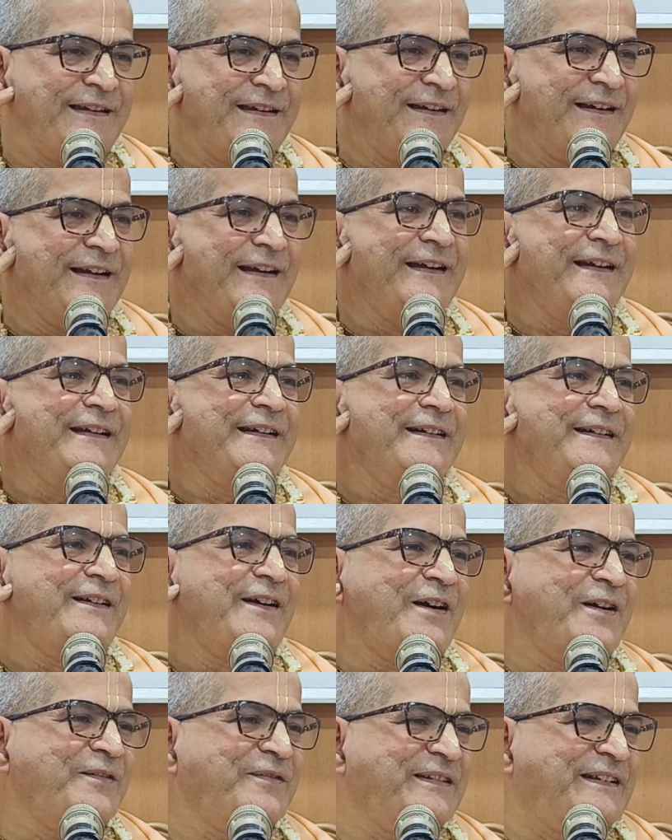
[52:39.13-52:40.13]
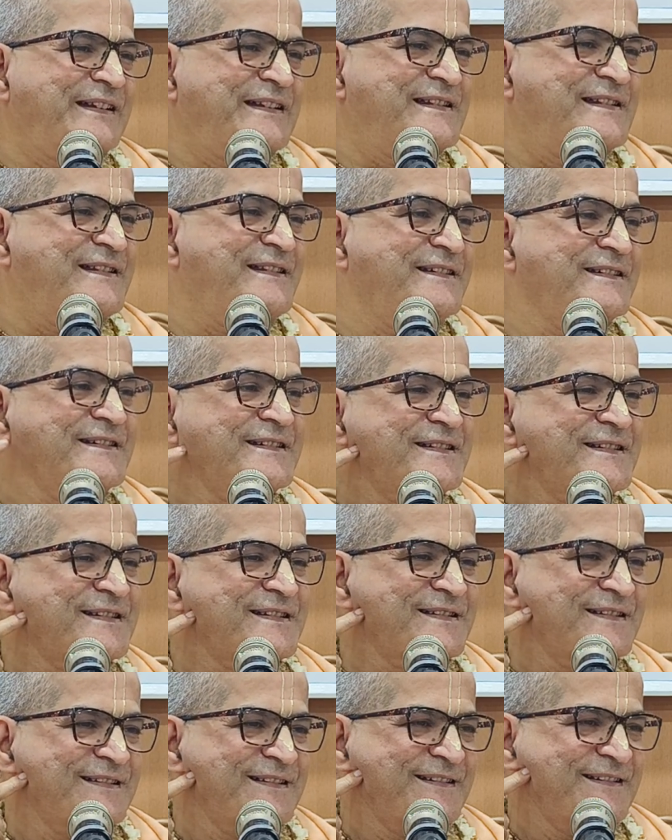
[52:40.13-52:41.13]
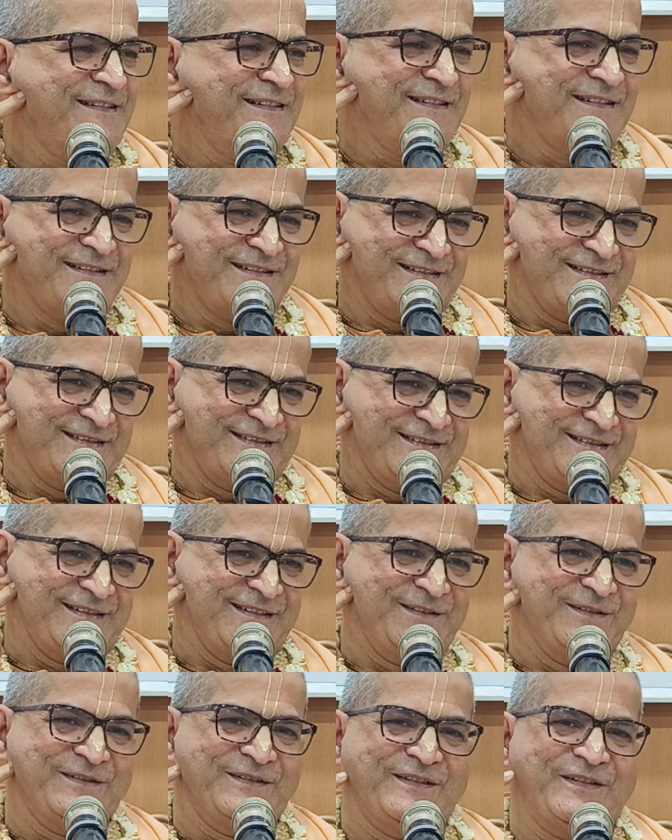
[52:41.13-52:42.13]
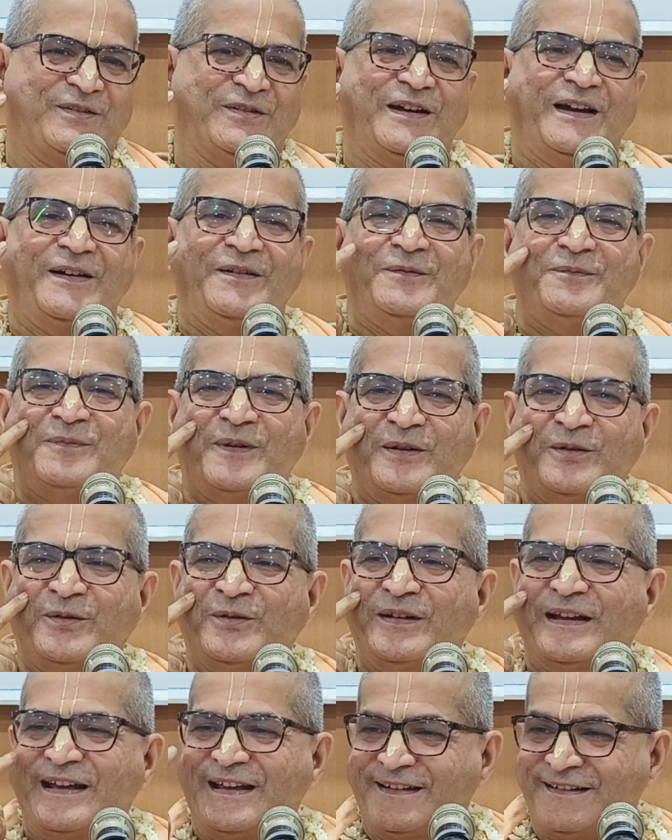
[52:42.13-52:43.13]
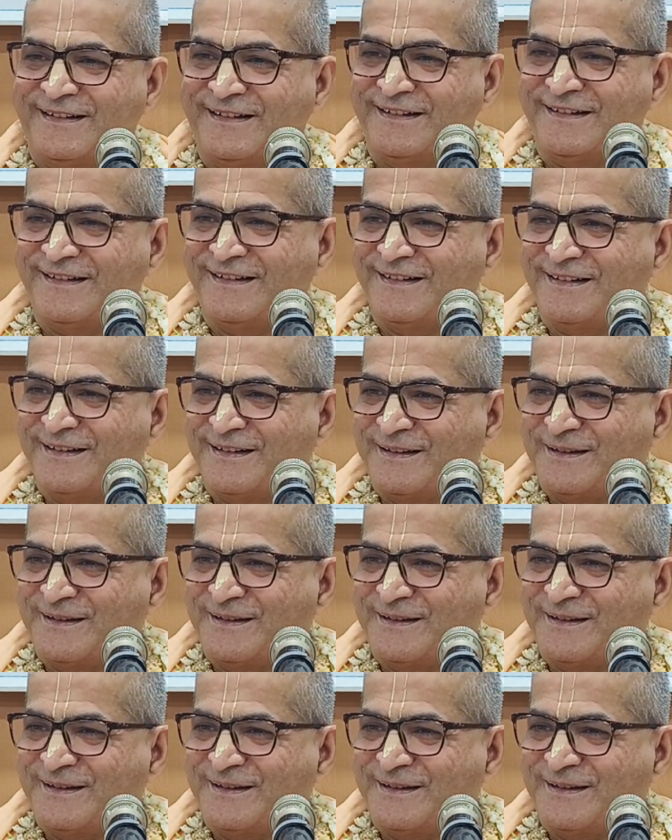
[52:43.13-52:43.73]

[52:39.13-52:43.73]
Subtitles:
Hearing not with these ears. You know, you have Mano Nayana.